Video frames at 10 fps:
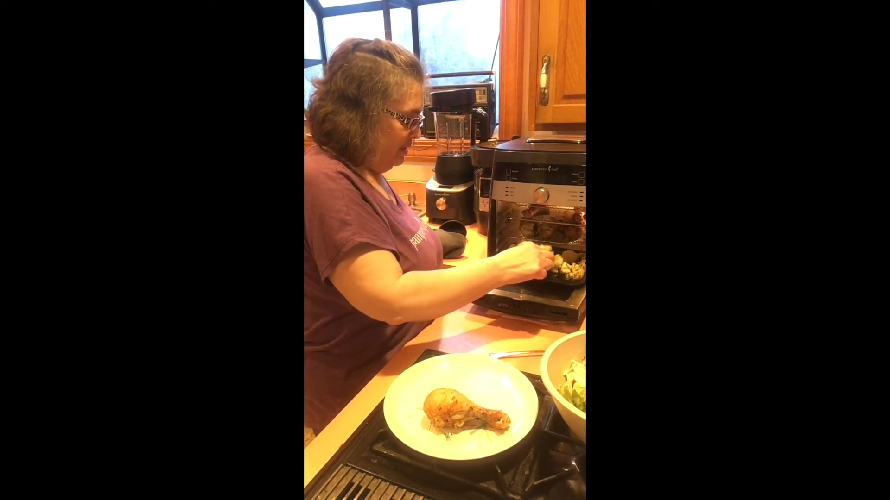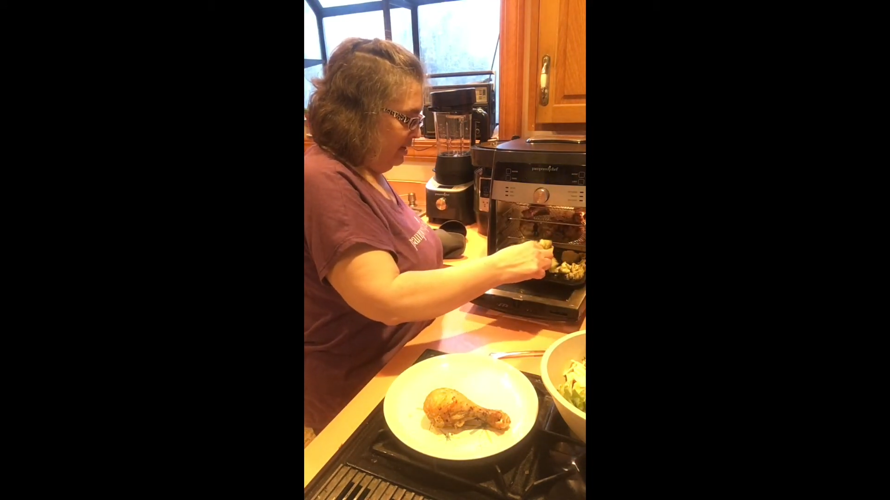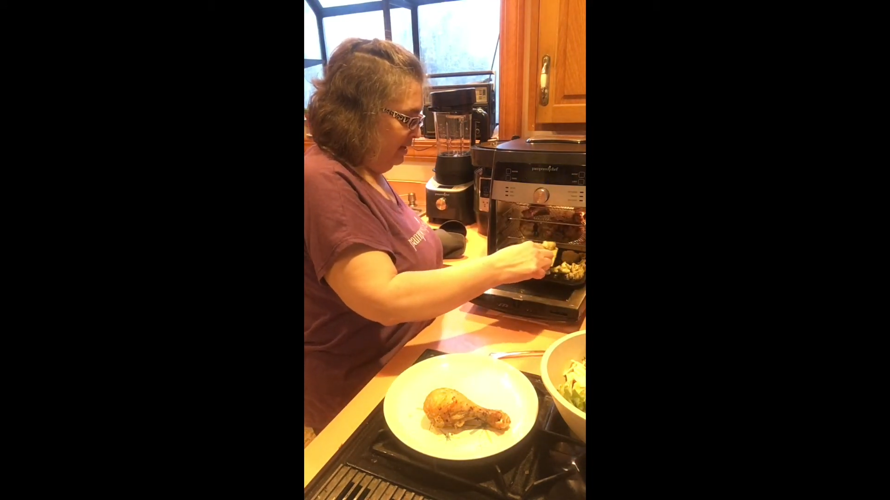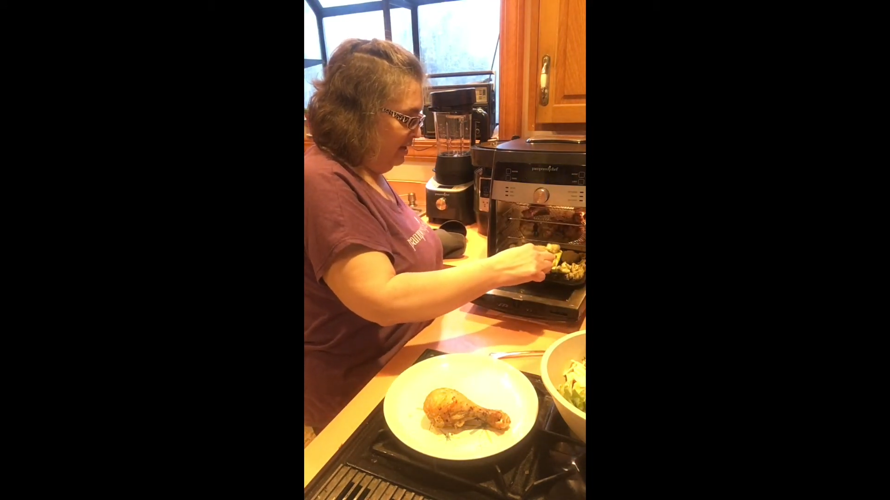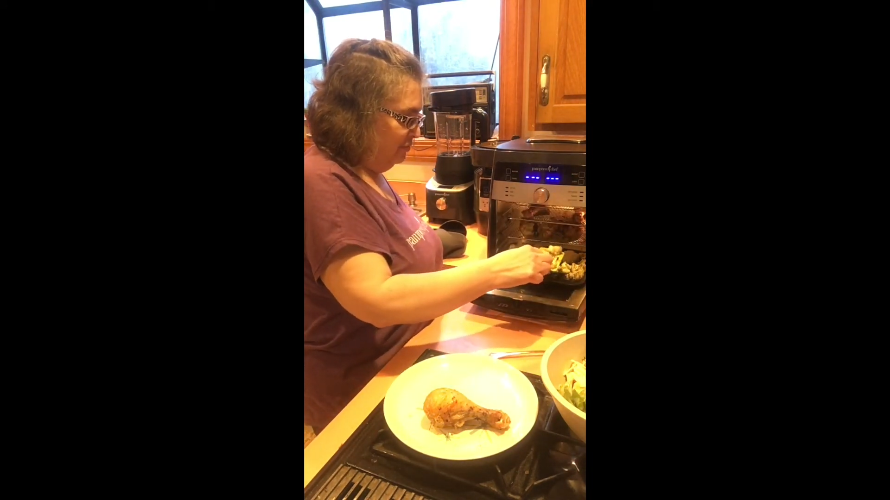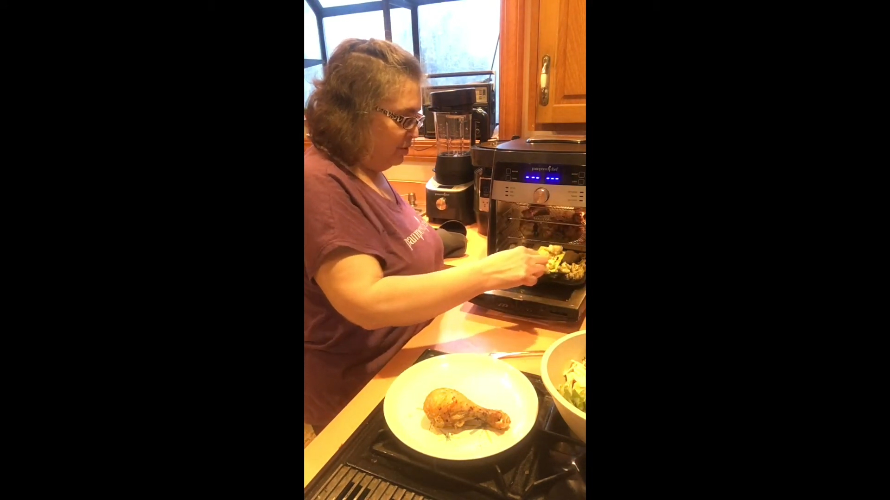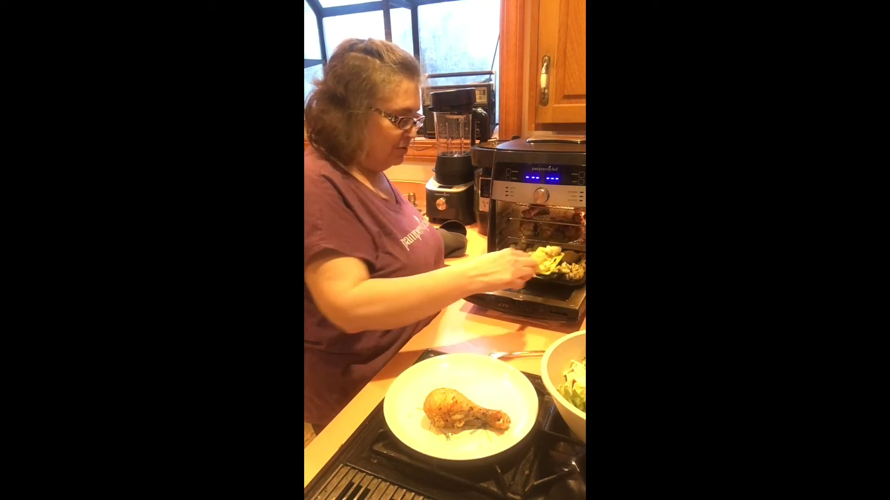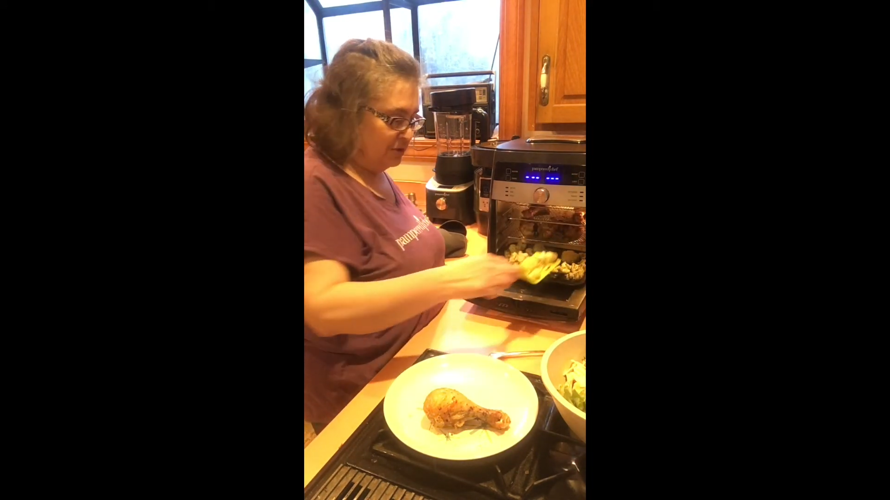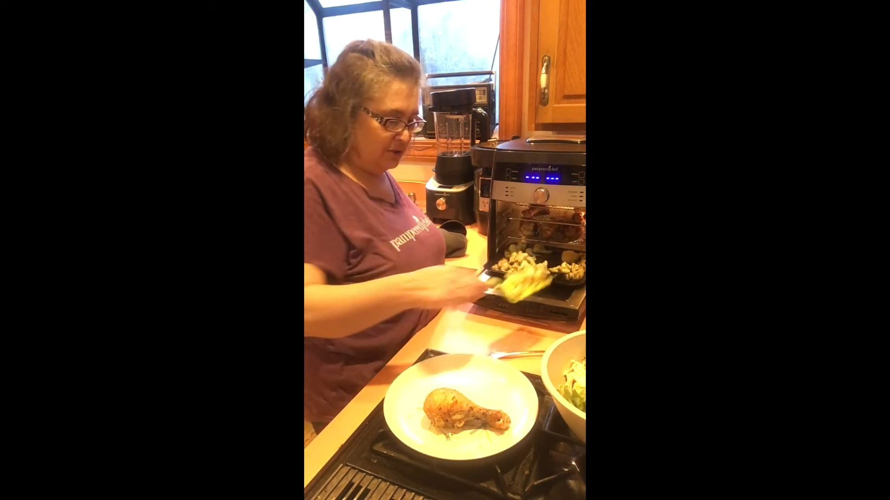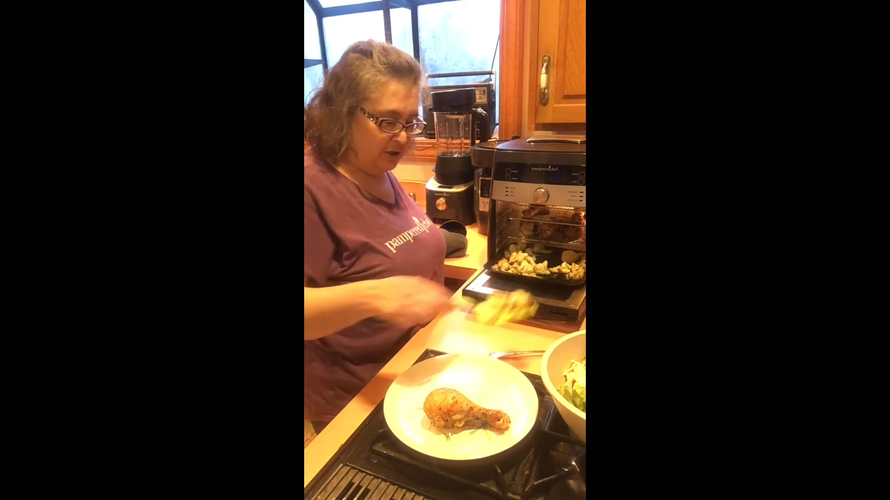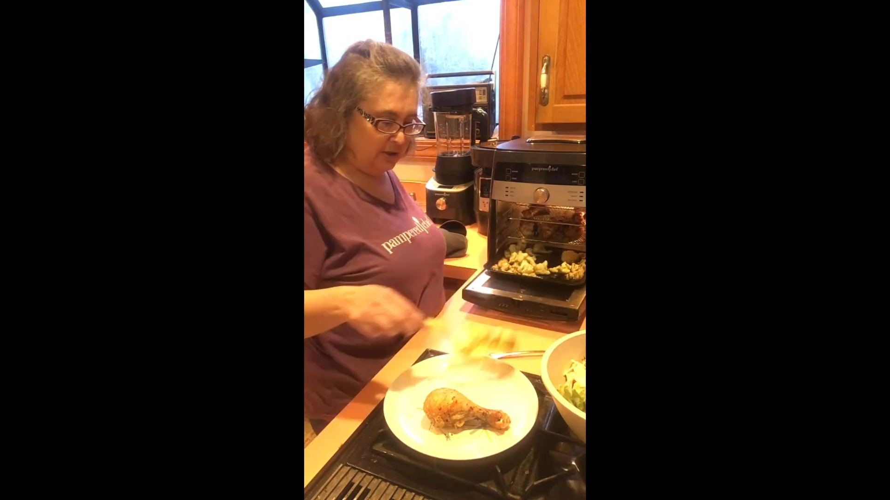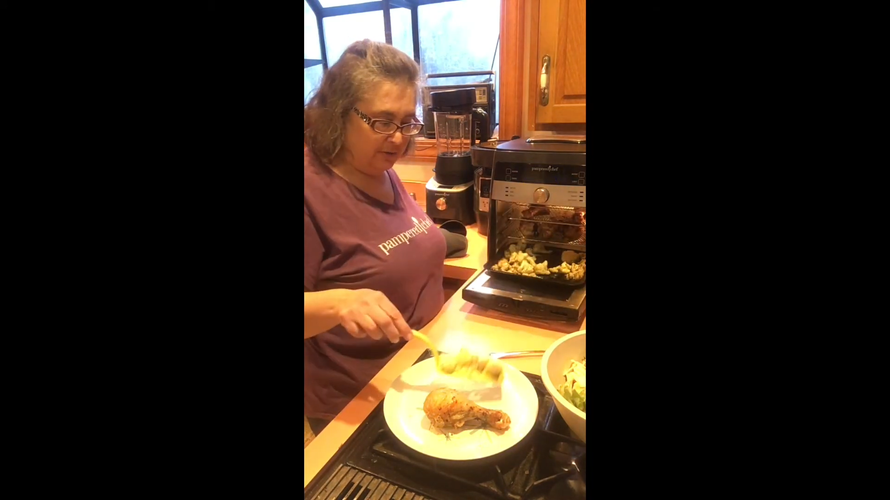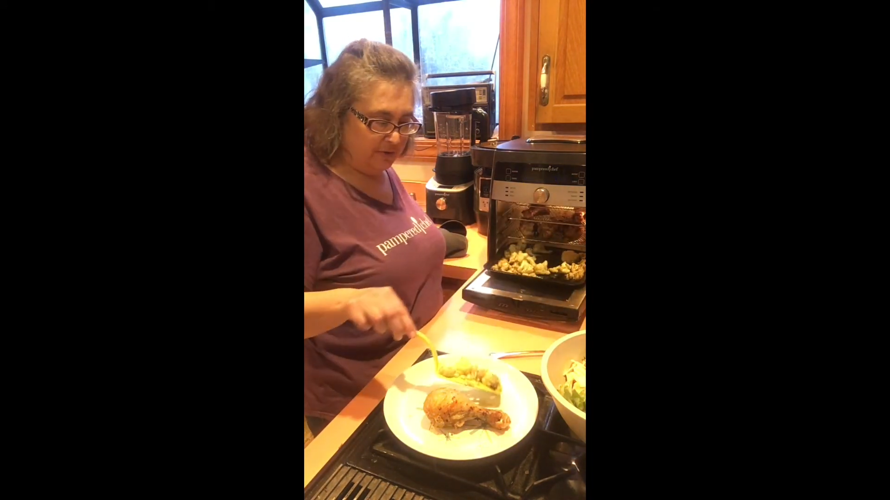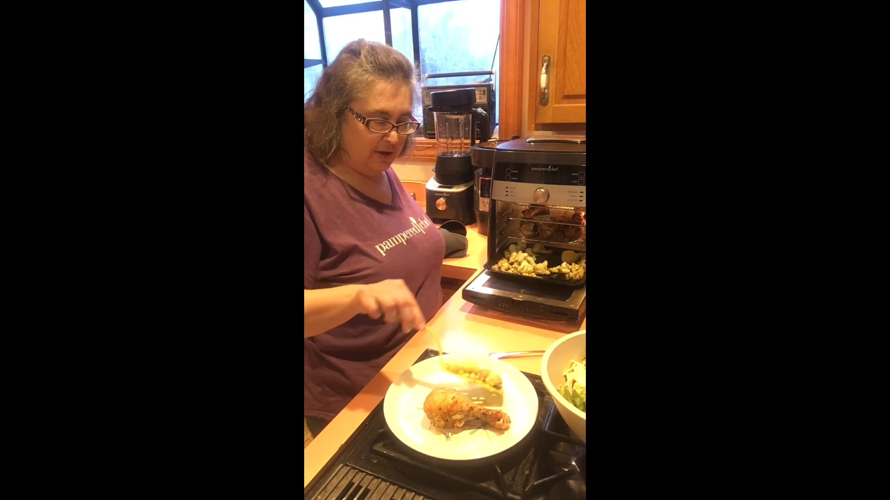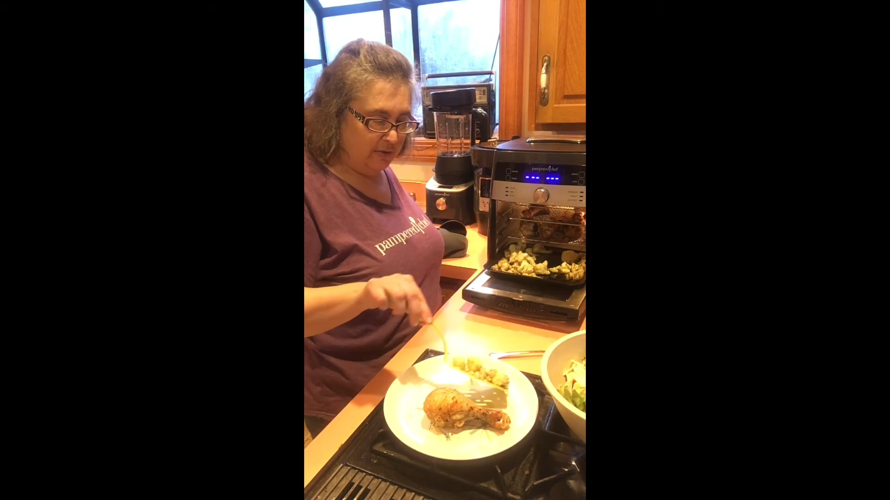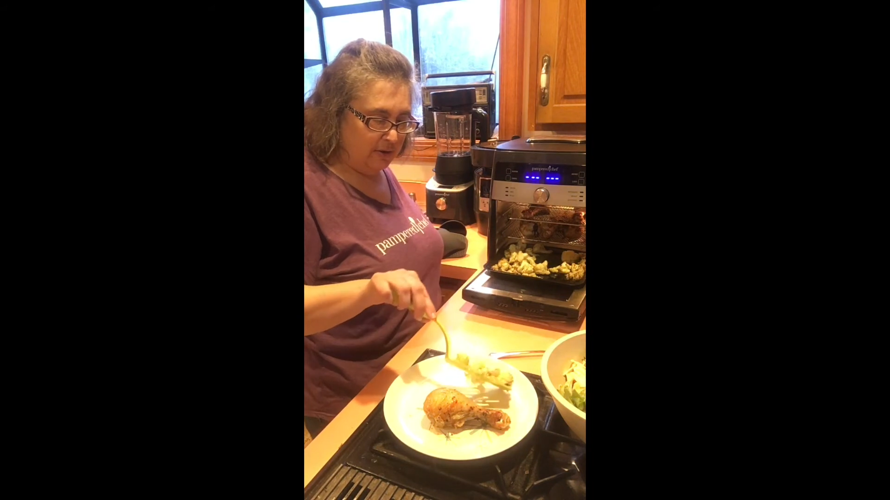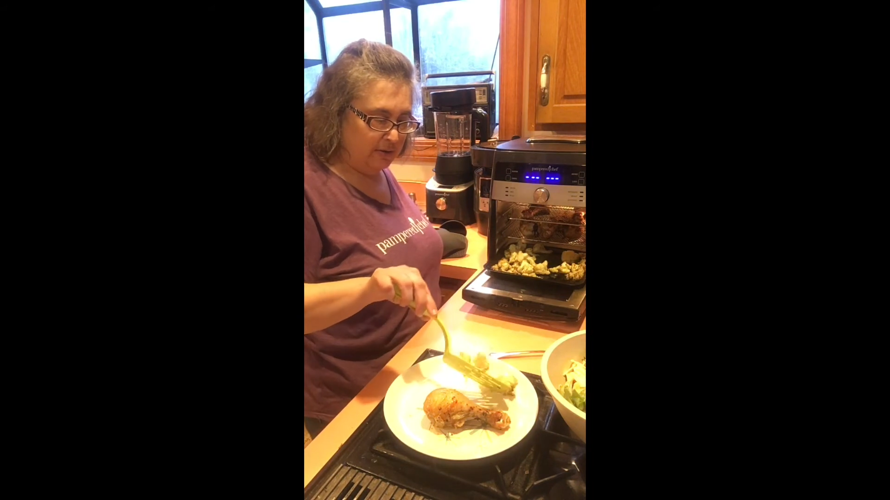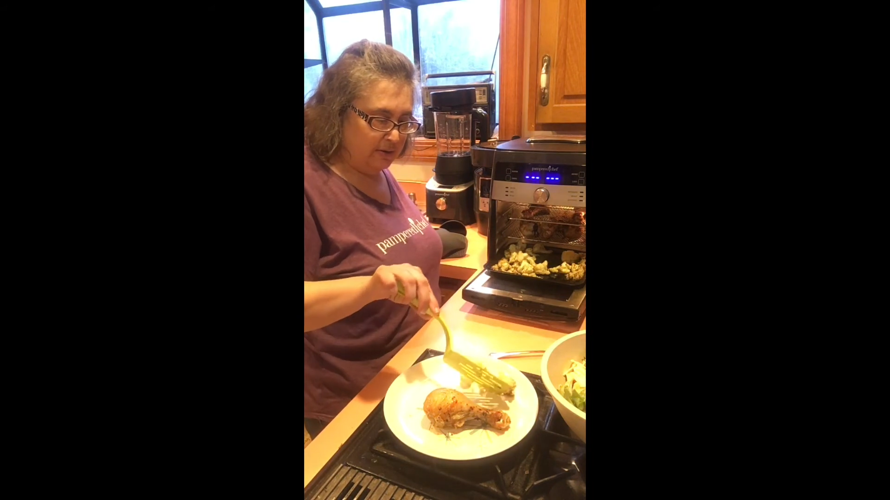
I love roasted cauliflower,